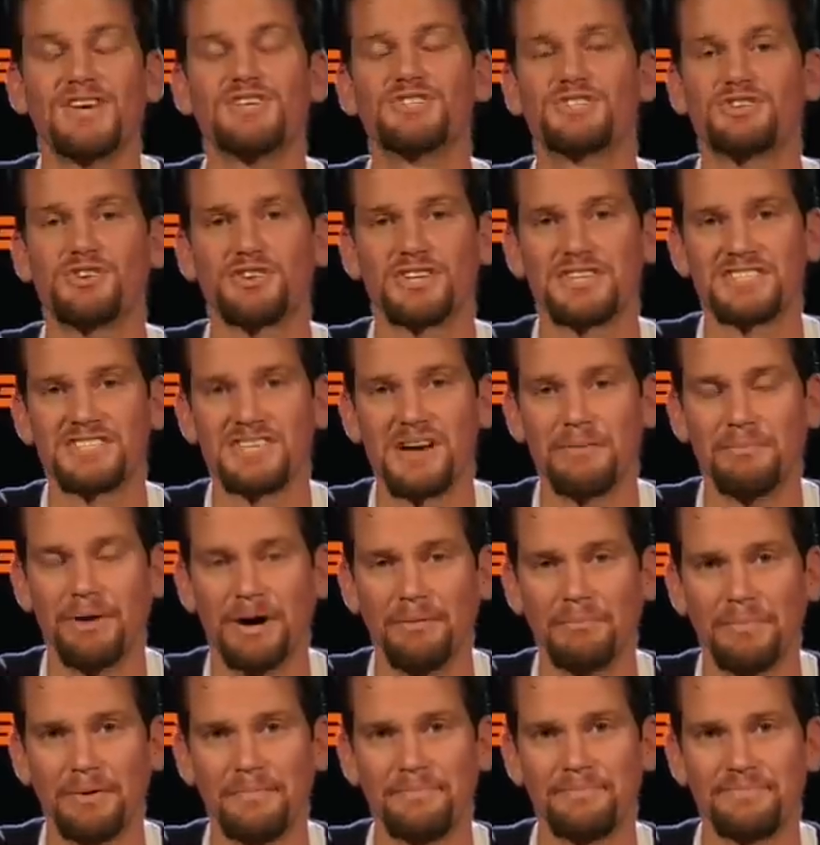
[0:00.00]
So to sum
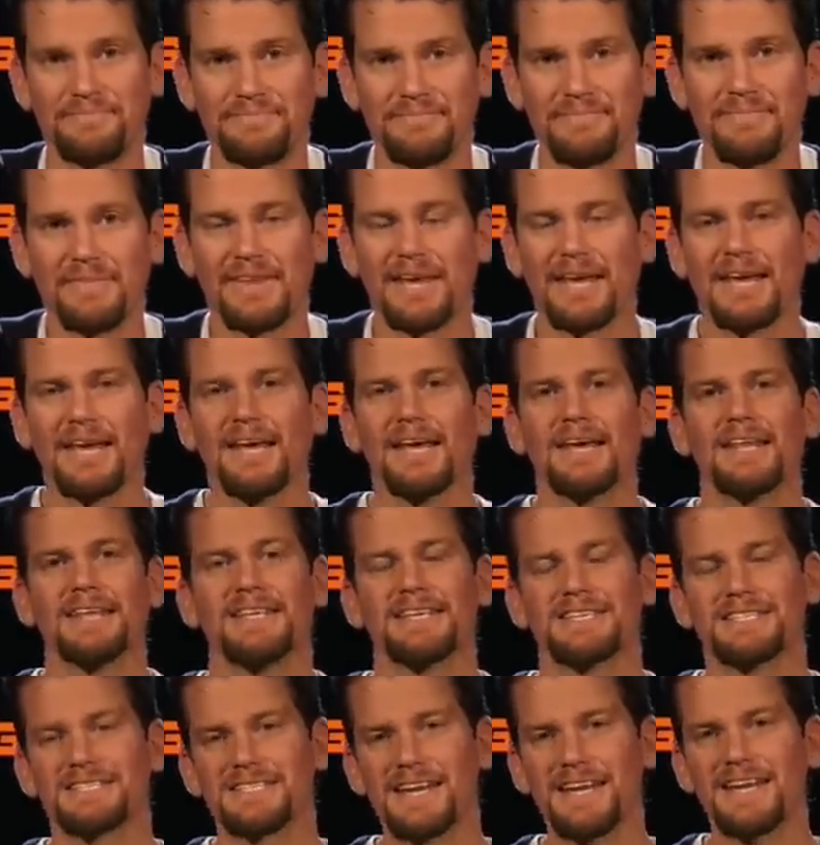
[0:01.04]
up,
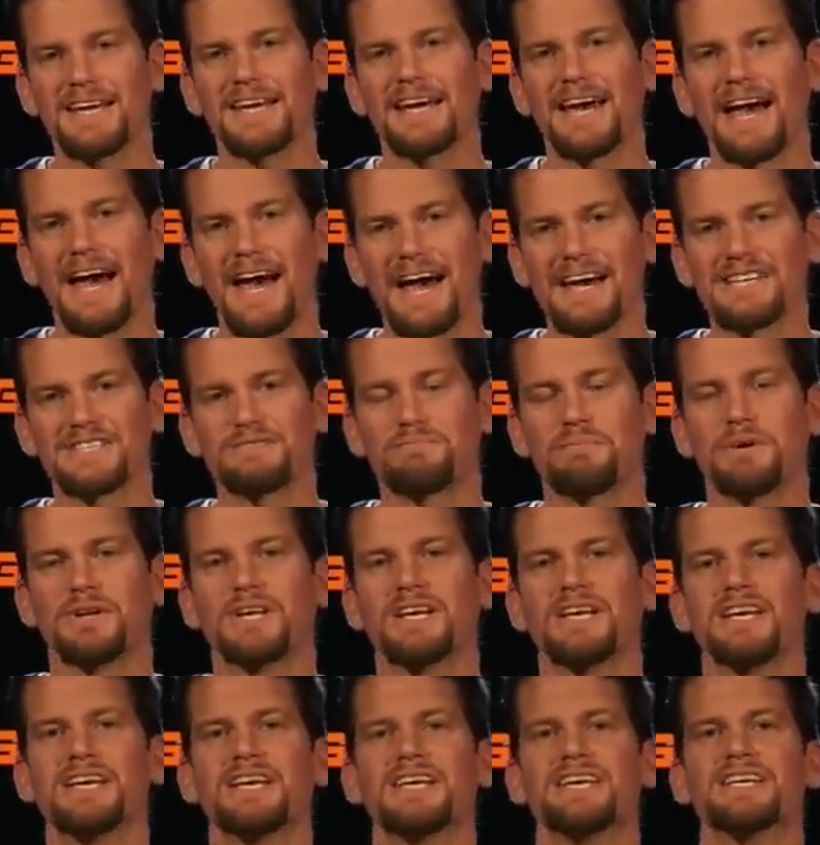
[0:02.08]
the Seneca
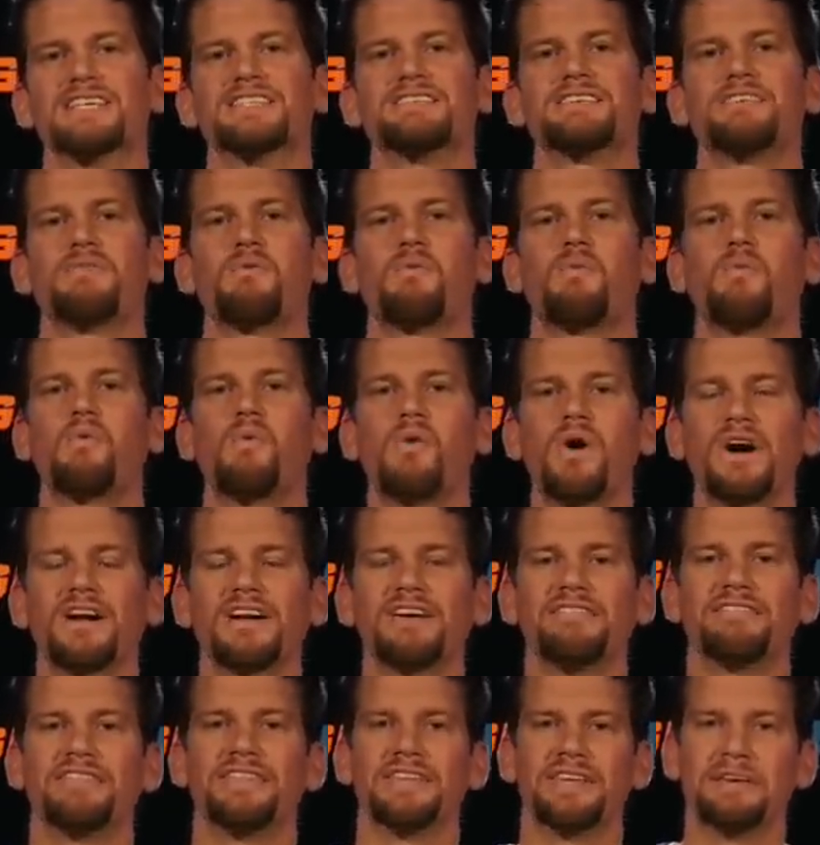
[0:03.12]
Aspen is one
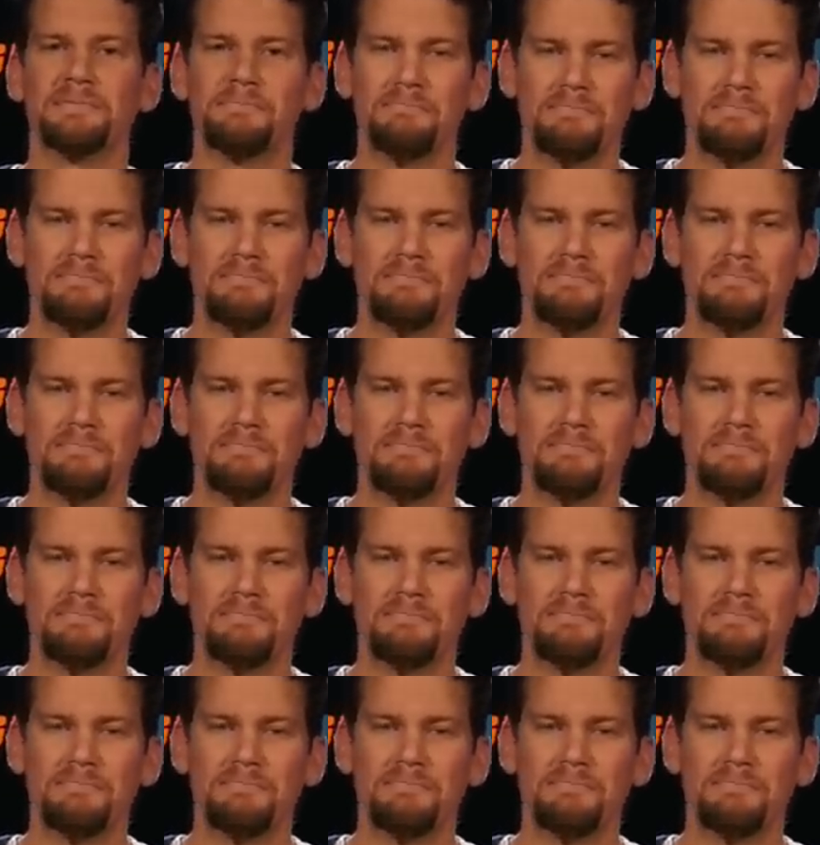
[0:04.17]
of the